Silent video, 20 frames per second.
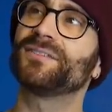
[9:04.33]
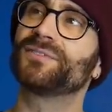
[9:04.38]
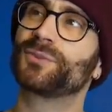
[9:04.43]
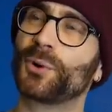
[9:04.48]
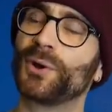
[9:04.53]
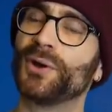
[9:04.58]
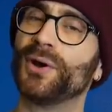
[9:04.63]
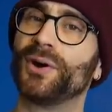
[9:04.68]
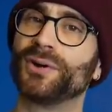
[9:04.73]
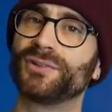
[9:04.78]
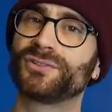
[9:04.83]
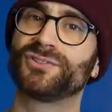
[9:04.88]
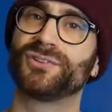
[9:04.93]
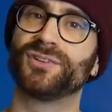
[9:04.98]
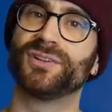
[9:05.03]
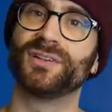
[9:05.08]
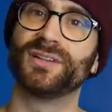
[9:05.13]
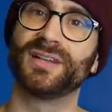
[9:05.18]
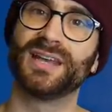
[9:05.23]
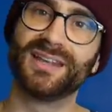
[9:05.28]
Roy
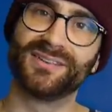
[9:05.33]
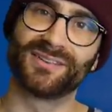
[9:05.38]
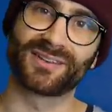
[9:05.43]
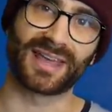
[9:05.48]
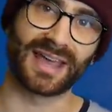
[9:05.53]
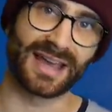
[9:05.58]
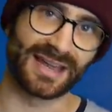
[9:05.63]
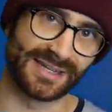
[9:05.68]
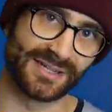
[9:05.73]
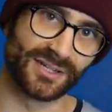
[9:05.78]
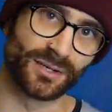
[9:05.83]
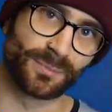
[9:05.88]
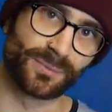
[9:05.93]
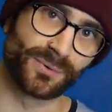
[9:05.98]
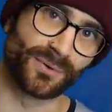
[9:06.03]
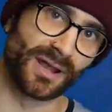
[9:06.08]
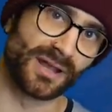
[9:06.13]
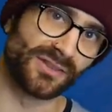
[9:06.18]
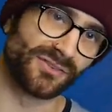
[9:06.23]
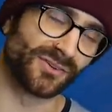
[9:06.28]
Hodgson is a canny
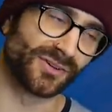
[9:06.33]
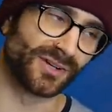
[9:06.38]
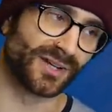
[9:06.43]
operator